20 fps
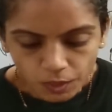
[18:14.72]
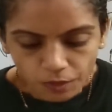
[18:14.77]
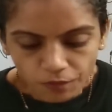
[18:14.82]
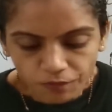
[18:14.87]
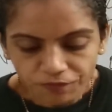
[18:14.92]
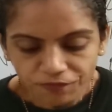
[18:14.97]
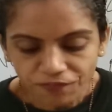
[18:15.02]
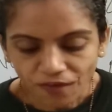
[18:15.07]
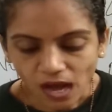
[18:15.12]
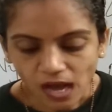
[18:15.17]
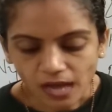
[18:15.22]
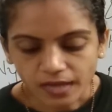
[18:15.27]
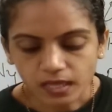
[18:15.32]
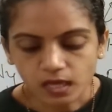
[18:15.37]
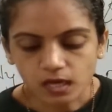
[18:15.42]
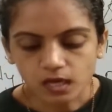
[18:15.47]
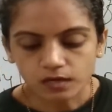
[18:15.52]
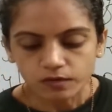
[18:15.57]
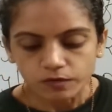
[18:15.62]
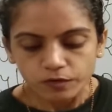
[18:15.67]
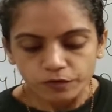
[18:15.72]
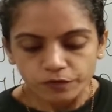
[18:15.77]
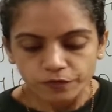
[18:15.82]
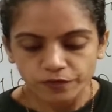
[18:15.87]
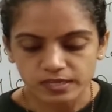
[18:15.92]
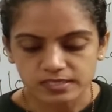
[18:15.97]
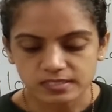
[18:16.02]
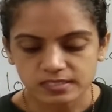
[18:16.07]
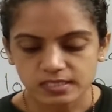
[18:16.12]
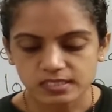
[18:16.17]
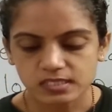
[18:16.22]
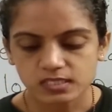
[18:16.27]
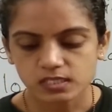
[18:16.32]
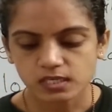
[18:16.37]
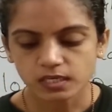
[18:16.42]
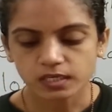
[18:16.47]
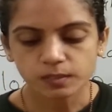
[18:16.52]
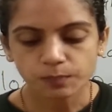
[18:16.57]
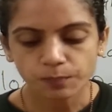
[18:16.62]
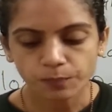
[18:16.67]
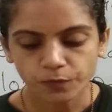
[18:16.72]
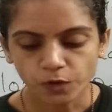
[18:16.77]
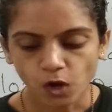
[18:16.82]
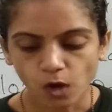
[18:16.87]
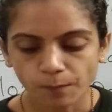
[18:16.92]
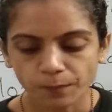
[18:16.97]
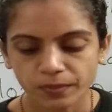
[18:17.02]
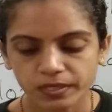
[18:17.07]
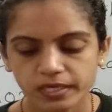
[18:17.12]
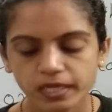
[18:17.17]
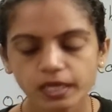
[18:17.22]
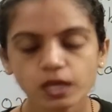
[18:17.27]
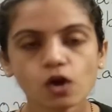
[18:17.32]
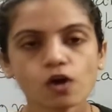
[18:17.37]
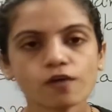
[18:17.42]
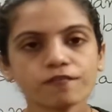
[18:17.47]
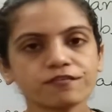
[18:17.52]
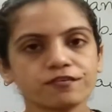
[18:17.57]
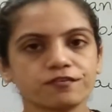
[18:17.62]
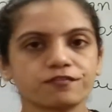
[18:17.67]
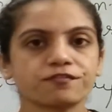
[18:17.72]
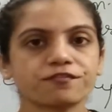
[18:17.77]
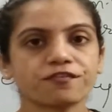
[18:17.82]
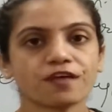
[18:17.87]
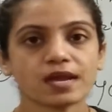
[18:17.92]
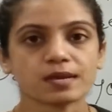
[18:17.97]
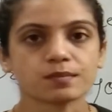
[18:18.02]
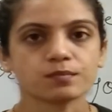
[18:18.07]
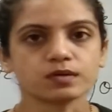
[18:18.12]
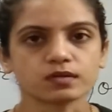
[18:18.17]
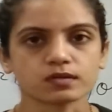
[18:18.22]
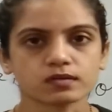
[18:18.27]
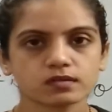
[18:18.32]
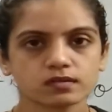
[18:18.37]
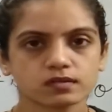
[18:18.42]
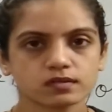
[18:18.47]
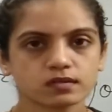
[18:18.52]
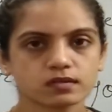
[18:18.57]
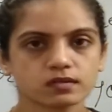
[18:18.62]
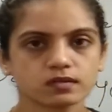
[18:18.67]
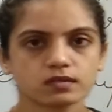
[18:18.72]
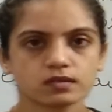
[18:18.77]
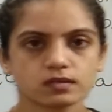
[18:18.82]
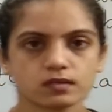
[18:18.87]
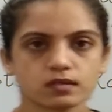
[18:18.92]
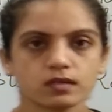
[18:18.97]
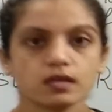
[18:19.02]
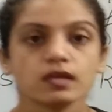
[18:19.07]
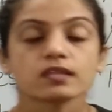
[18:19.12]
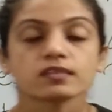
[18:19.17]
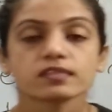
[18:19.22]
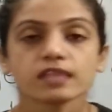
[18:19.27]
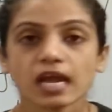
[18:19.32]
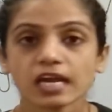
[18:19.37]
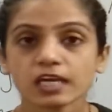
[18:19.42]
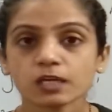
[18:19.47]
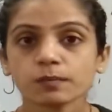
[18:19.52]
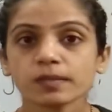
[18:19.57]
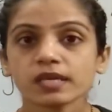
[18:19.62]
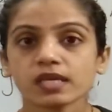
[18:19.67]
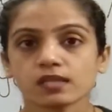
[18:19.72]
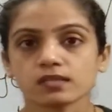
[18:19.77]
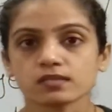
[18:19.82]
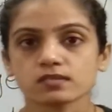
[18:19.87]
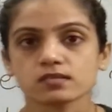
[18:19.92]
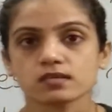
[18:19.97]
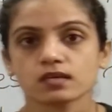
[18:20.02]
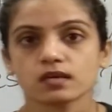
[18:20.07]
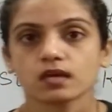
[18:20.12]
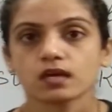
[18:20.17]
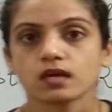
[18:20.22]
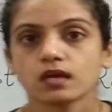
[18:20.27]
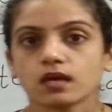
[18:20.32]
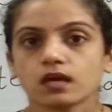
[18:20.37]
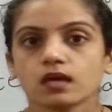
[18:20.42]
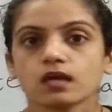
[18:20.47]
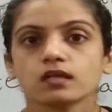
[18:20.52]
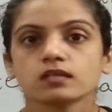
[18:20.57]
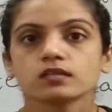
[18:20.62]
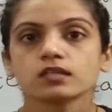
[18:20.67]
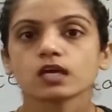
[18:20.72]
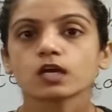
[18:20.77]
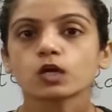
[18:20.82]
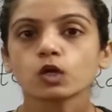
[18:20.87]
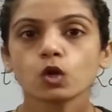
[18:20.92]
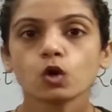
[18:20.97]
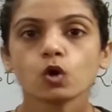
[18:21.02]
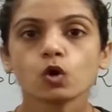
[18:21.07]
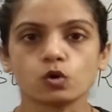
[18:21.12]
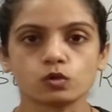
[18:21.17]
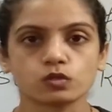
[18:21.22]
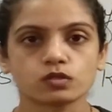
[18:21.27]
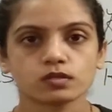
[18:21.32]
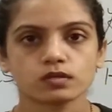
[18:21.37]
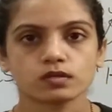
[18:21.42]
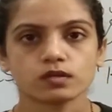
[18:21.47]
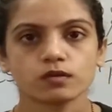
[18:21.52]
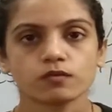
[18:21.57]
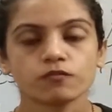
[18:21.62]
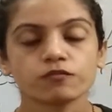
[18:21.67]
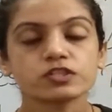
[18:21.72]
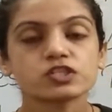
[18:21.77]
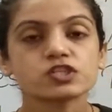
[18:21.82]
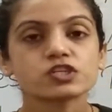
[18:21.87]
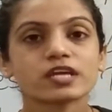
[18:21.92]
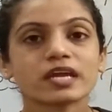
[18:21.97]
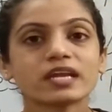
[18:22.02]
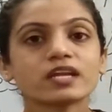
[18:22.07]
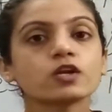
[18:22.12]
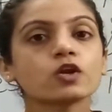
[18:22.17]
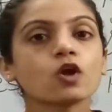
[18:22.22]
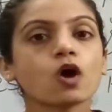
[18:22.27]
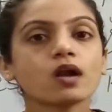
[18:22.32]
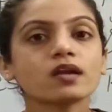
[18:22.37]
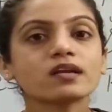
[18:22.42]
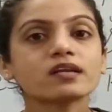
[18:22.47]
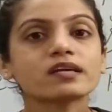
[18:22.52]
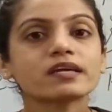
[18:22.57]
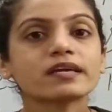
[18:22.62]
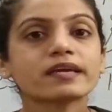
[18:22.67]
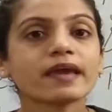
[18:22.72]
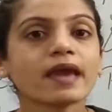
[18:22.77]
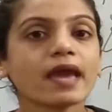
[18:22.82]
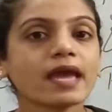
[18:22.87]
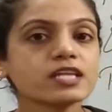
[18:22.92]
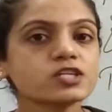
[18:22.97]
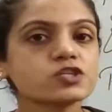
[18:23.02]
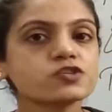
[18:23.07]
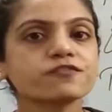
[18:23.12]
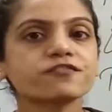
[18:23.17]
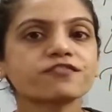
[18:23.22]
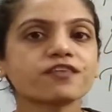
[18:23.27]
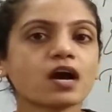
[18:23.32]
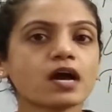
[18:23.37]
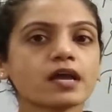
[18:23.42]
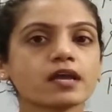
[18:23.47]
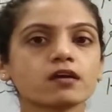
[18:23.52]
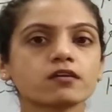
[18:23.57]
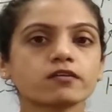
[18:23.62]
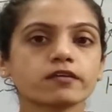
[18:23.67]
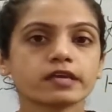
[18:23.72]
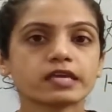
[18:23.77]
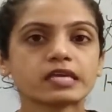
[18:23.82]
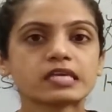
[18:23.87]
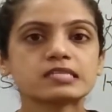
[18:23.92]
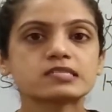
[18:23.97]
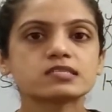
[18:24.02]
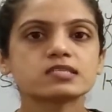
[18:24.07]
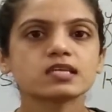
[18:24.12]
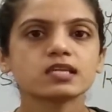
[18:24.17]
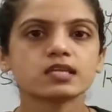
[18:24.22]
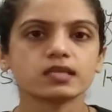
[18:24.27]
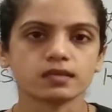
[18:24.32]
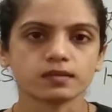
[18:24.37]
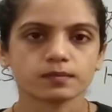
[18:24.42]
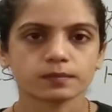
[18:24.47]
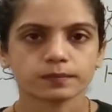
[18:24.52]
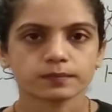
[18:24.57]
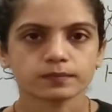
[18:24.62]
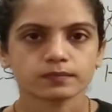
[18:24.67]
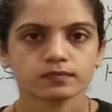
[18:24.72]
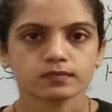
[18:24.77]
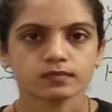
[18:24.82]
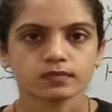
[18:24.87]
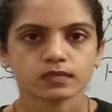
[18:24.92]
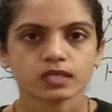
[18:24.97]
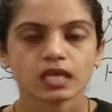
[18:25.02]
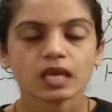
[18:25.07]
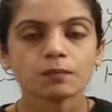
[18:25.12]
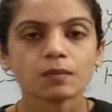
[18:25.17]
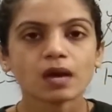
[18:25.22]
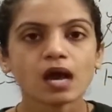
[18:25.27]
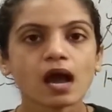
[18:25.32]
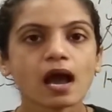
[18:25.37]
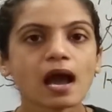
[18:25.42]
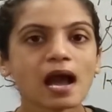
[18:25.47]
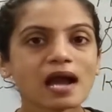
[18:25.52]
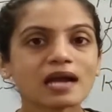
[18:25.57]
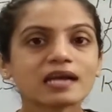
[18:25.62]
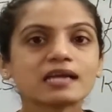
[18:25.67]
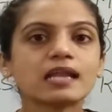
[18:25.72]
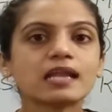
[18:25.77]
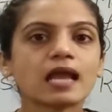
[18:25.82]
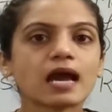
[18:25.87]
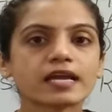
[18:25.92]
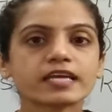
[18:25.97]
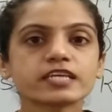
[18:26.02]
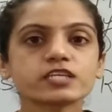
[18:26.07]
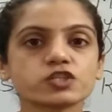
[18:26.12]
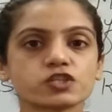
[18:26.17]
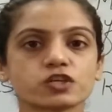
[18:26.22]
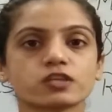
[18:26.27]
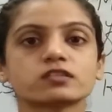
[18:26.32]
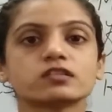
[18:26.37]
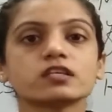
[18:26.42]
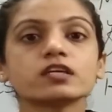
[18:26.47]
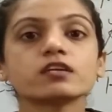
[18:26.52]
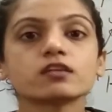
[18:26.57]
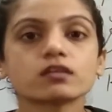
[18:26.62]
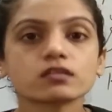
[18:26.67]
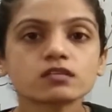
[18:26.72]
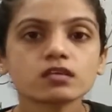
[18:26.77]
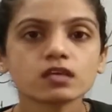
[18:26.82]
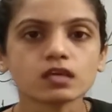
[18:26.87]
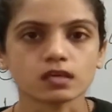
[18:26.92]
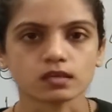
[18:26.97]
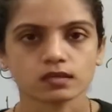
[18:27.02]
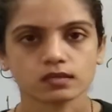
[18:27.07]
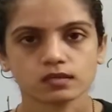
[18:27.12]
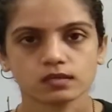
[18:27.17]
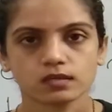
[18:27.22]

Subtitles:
Fire resistant property of fiber. That means the cloth which cannot catch fire easily. Ema aag lagi shakti nathi.